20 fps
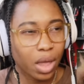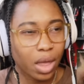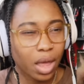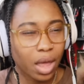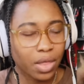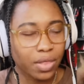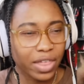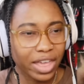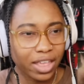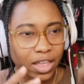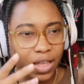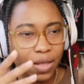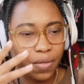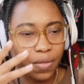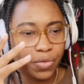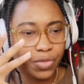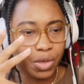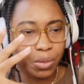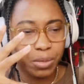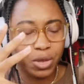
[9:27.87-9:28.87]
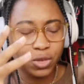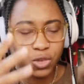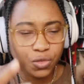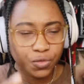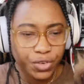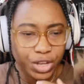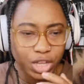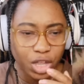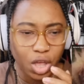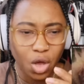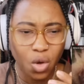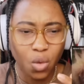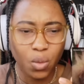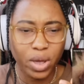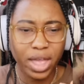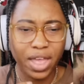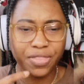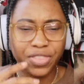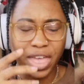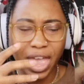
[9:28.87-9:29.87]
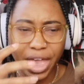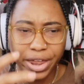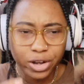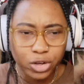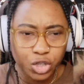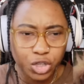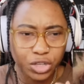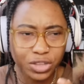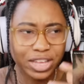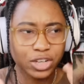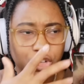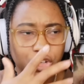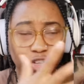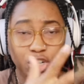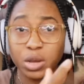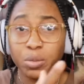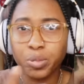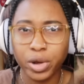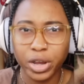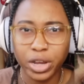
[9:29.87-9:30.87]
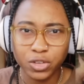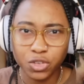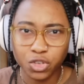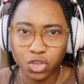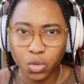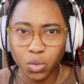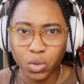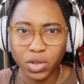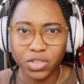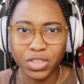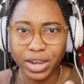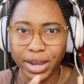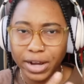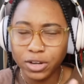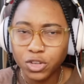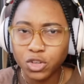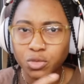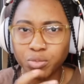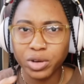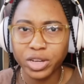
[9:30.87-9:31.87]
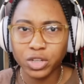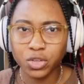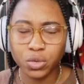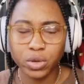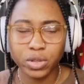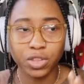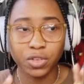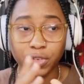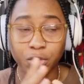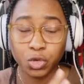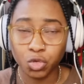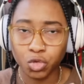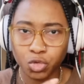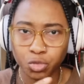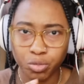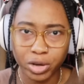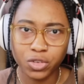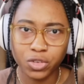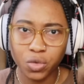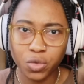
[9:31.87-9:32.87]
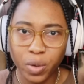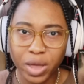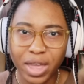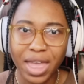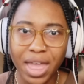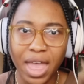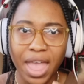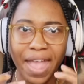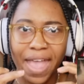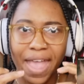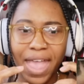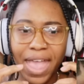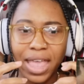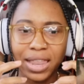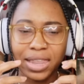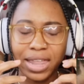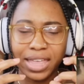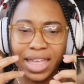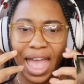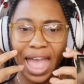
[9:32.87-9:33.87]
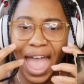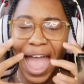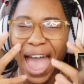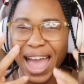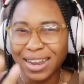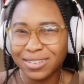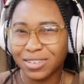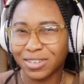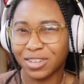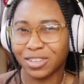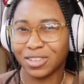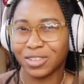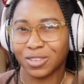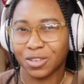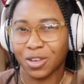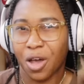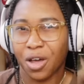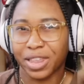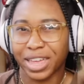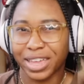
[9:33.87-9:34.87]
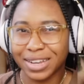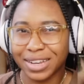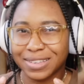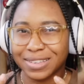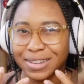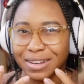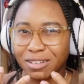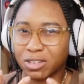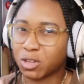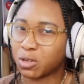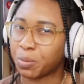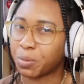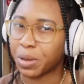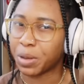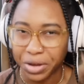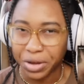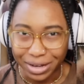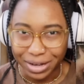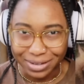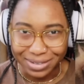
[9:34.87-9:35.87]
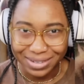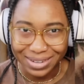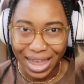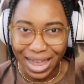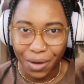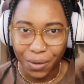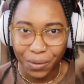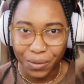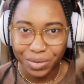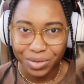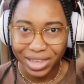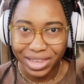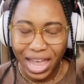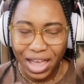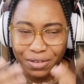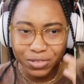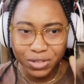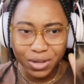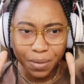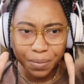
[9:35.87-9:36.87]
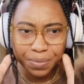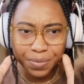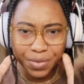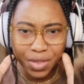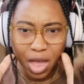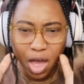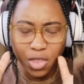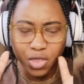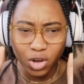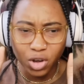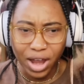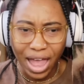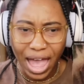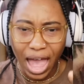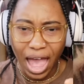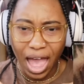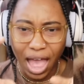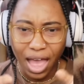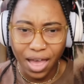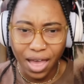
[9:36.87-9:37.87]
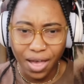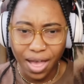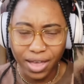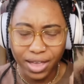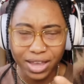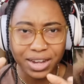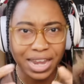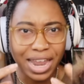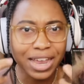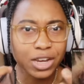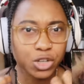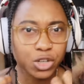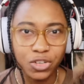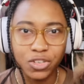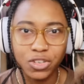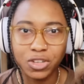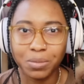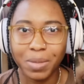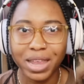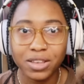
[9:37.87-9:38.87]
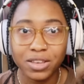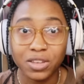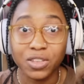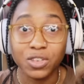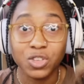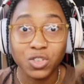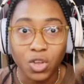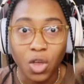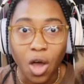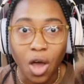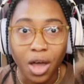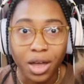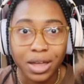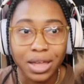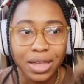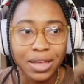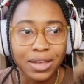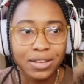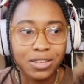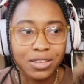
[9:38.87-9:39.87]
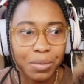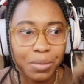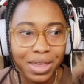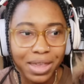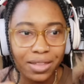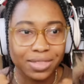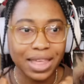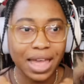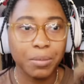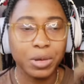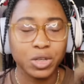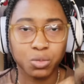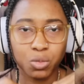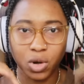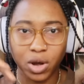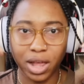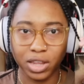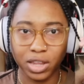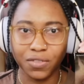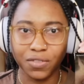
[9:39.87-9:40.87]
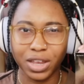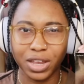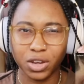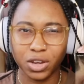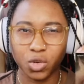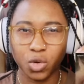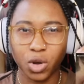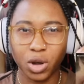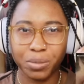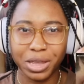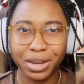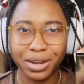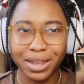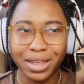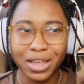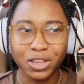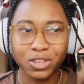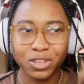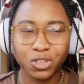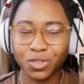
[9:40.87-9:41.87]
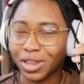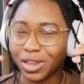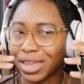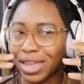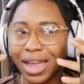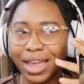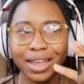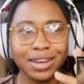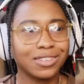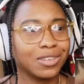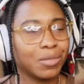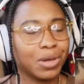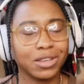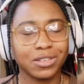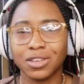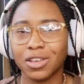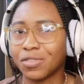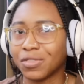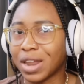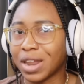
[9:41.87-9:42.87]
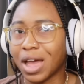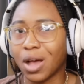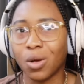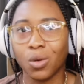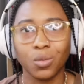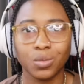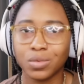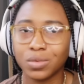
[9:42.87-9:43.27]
like the music video and the energy that she brings to it, the dancers bring to it, the visuals bring to it, it like adds to the song. Like it's an experience now. Like I have some other connections to make to the song to make it that much more elevated, you know what I mean? So like I could see myself now